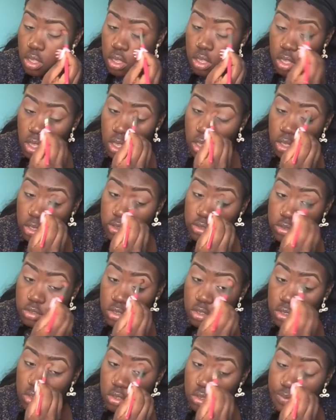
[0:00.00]

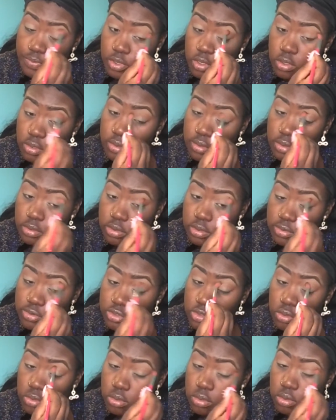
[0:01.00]

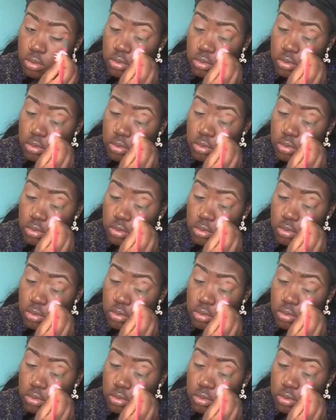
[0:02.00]
(silence)